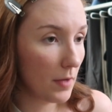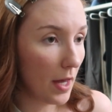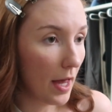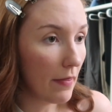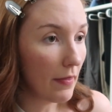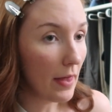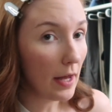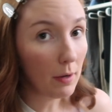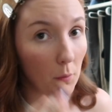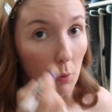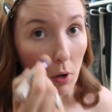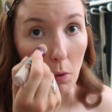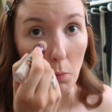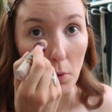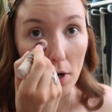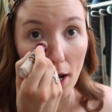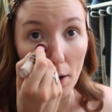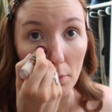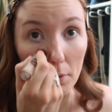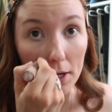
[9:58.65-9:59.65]
and then
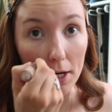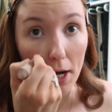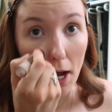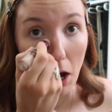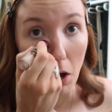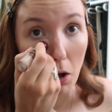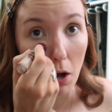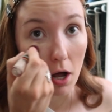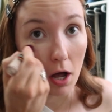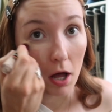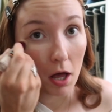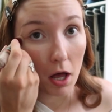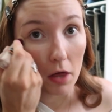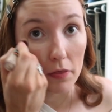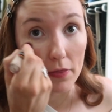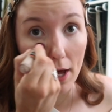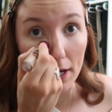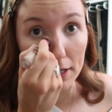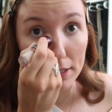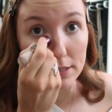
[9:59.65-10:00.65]
when I work out,
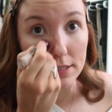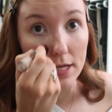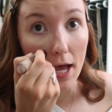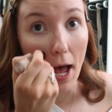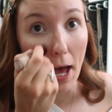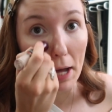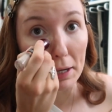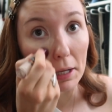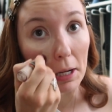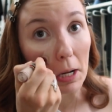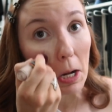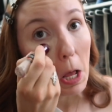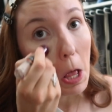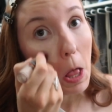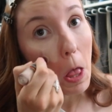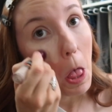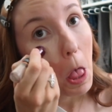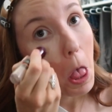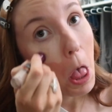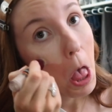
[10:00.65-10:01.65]
that gets added
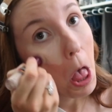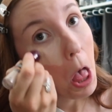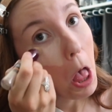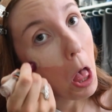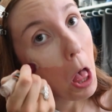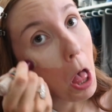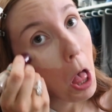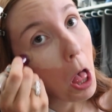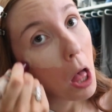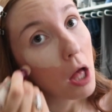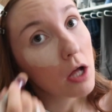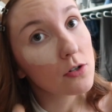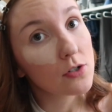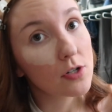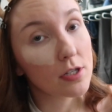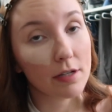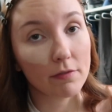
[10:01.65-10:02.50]
to